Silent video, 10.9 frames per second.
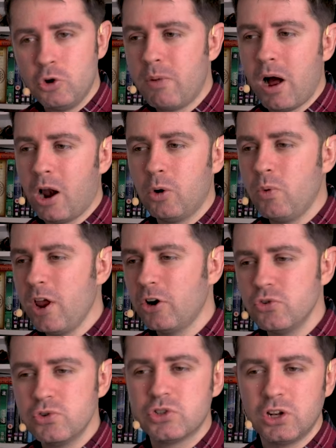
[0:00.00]
No matter where
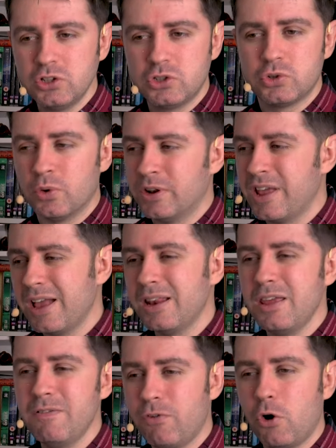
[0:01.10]
you turn to in
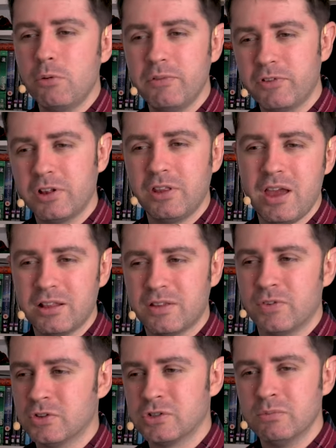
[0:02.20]
any form of
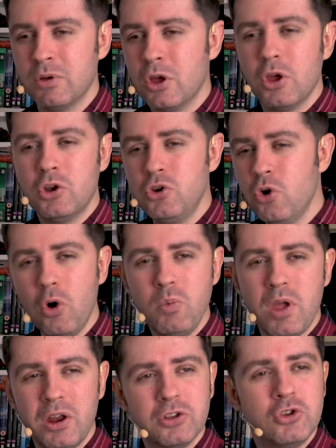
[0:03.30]
collectivism,
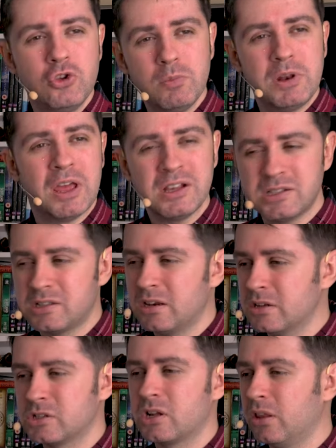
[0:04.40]
nowhere in human history
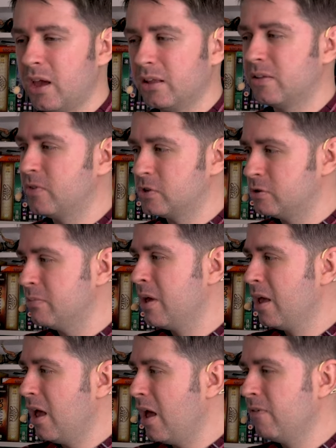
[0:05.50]
has collectivism
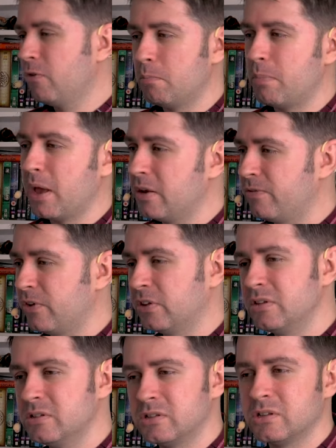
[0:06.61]
ever
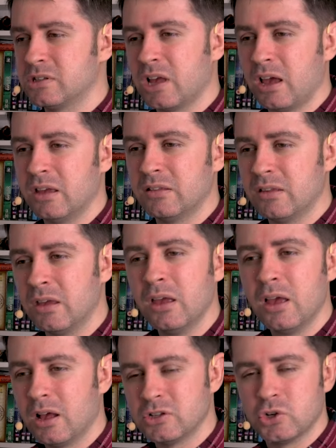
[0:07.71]
benefited society
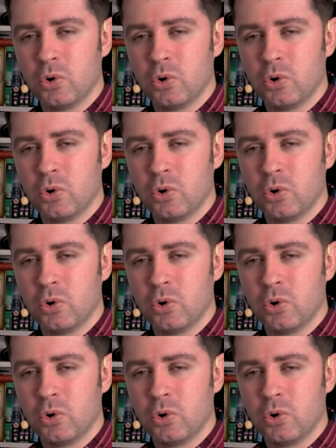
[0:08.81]
as a